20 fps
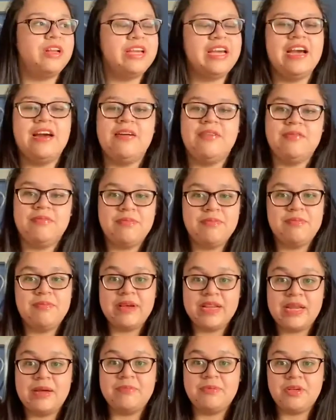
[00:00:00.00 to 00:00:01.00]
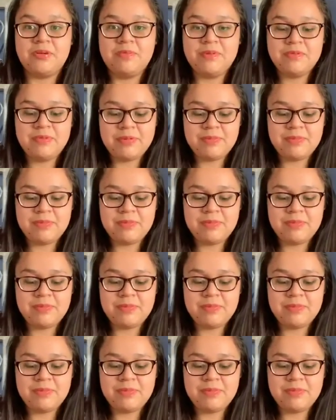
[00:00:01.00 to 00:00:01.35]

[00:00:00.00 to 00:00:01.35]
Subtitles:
have my laptop in my